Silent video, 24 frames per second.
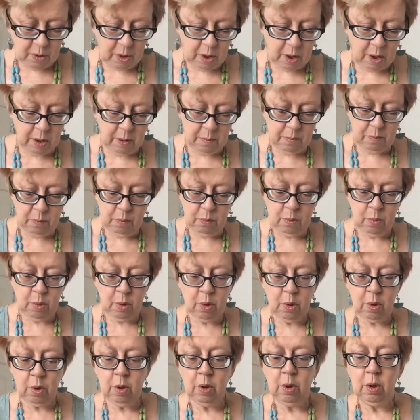
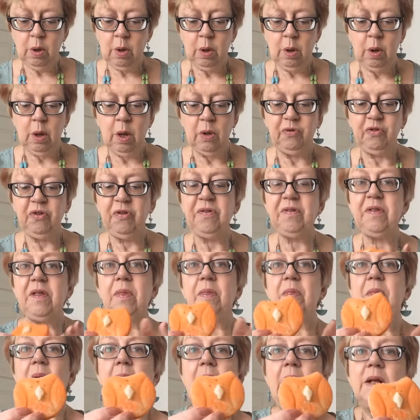I just
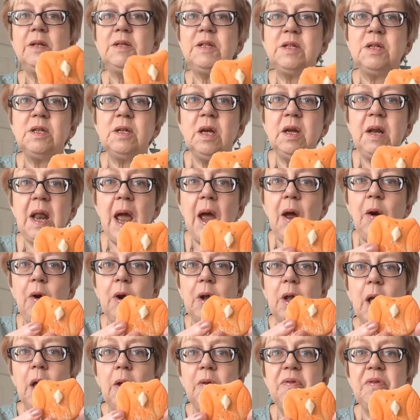did that an hour
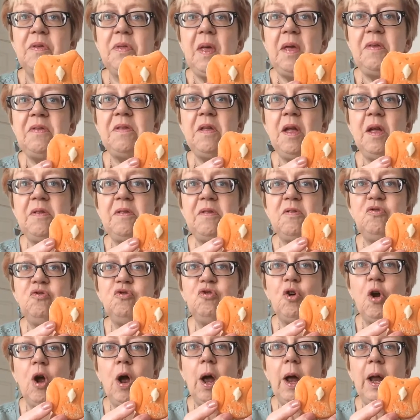ago, so that's nice and
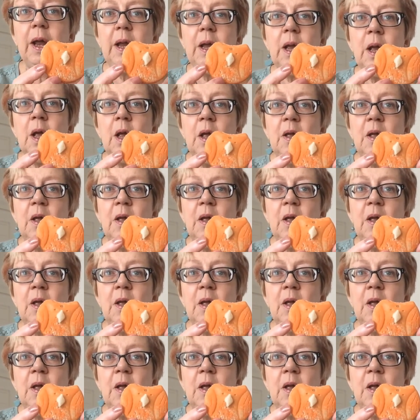dry.